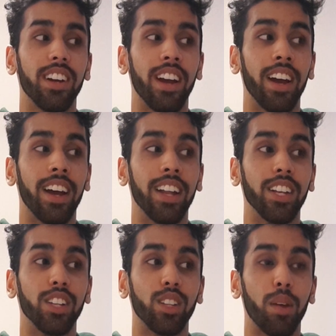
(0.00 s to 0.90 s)

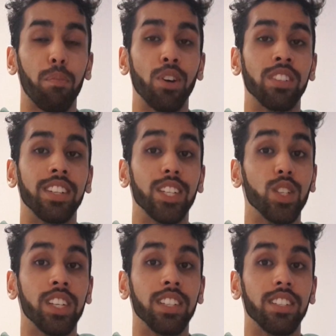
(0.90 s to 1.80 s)
and that person
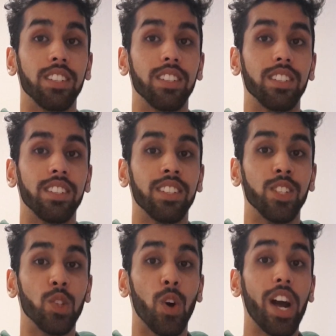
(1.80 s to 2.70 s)
is
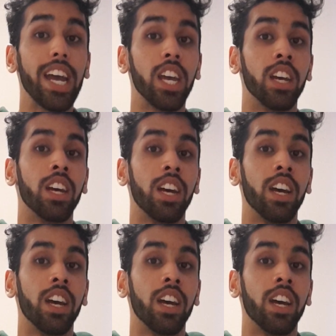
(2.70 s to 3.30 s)
all right,